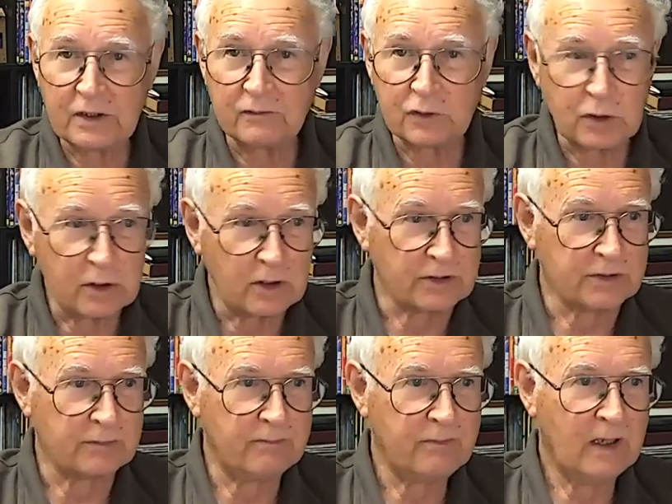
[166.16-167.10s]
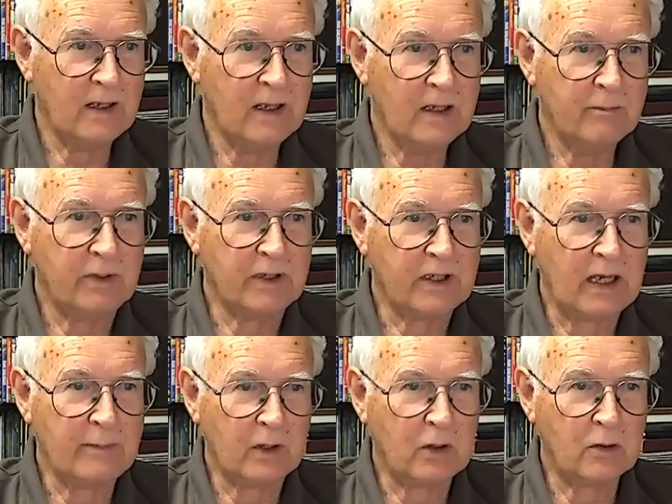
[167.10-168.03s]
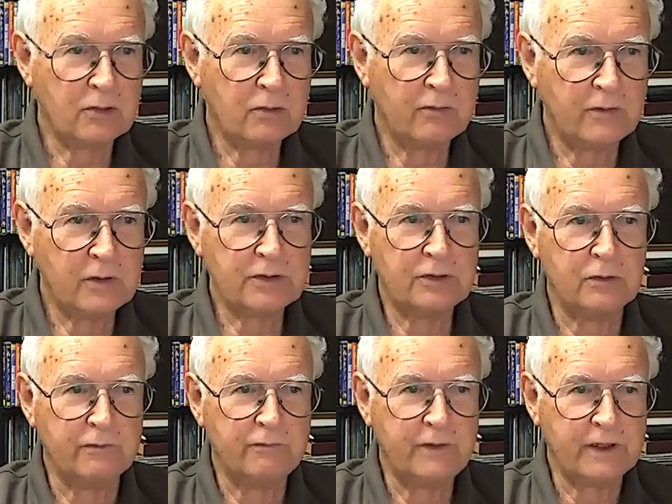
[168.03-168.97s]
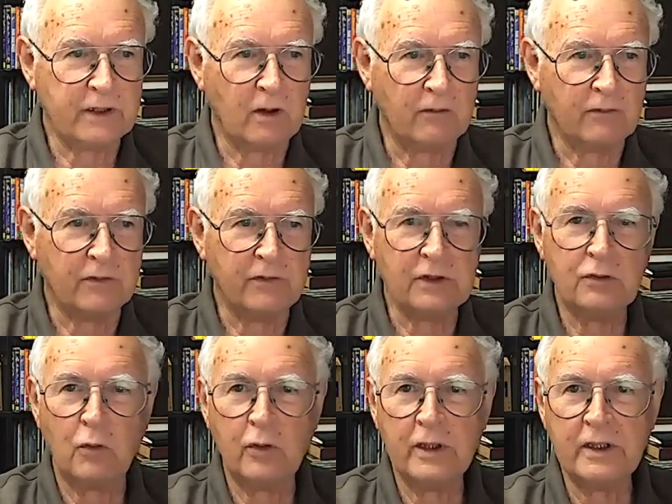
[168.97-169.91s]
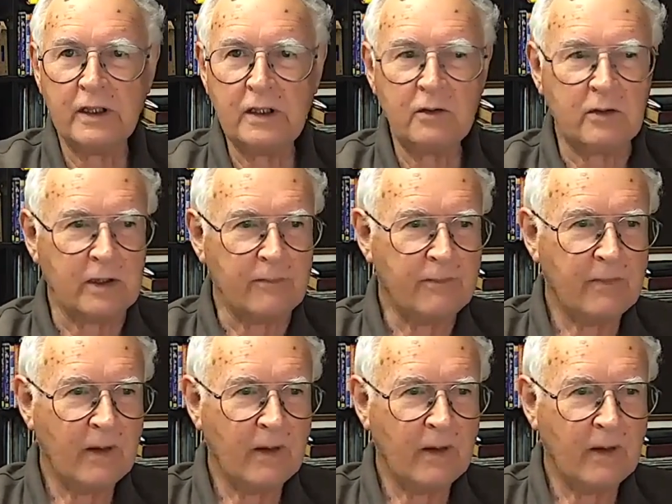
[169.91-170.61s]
journalism, became a controversial figure of the Victorian era.